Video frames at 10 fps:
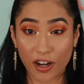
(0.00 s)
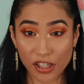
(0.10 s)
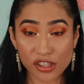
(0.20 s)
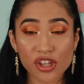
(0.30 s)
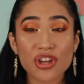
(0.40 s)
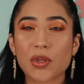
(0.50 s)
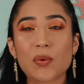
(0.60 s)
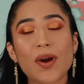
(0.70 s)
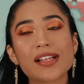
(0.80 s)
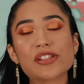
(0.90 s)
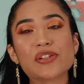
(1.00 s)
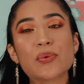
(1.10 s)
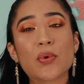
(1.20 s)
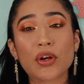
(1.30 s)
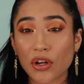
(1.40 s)
first you want
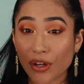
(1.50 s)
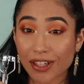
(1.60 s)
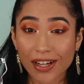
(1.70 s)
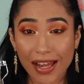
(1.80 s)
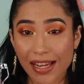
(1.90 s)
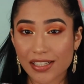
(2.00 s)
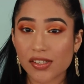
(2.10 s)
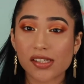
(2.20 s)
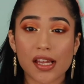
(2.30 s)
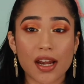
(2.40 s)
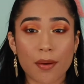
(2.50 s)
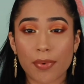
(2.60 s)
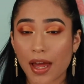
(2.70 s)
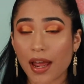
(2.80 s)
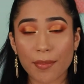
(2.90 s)
to curl your lashes and
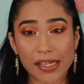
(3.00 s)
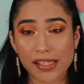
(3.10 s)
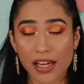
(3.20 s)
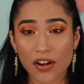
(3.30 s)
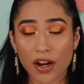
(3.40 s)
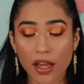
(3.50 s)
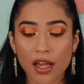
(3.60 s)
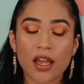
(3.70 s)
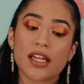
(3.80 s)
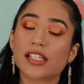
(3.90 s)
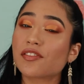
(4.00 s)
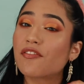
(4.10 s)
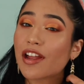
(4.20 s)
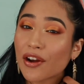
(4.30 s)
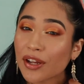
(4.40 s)
apply mascara. It's
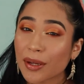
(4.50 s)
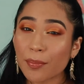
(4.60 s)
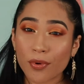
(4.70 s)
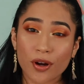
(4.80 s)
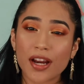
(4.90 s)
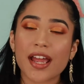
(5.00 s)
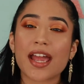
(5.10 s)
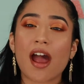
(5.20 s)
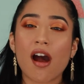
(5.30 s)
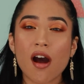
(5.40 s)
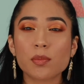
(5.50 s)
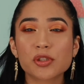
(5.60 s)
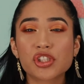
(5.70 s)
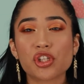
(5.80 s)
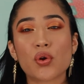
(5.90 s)
very important. It
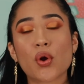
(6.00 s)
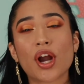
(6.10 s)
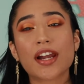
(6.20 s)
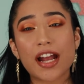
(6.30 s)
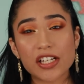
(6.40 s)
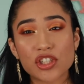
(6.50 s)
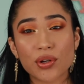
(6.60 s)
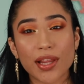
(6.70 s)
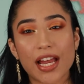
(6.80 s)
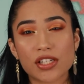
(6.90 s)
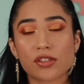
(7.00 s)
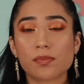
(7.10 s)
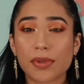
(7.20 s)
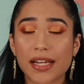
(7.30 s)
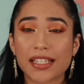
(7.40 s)
helps your natural lashes
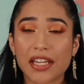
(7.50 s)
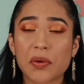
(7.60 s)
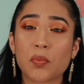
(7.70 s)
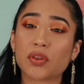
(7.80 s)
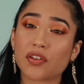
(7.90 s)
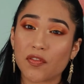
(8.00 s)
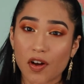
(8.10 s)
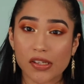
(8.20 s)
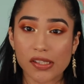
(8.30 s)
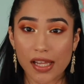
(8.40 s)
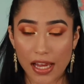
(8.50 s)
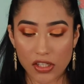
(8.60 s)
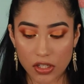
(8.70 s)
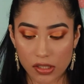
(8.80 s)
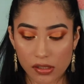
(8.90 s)
blend in with the false
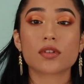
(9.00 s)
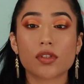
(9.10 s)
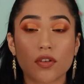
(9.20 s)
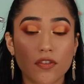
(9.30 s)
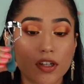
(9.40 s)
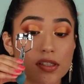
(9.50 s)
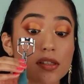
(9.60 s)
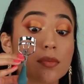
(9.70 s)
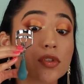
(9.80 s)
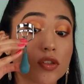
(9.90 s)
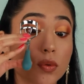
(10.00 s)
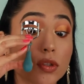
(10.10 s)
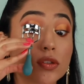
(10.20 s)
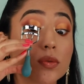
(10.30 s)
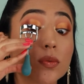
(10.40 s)
lashes. So first I'm just
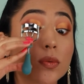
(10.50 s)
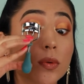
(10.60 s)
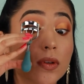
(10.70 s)
going to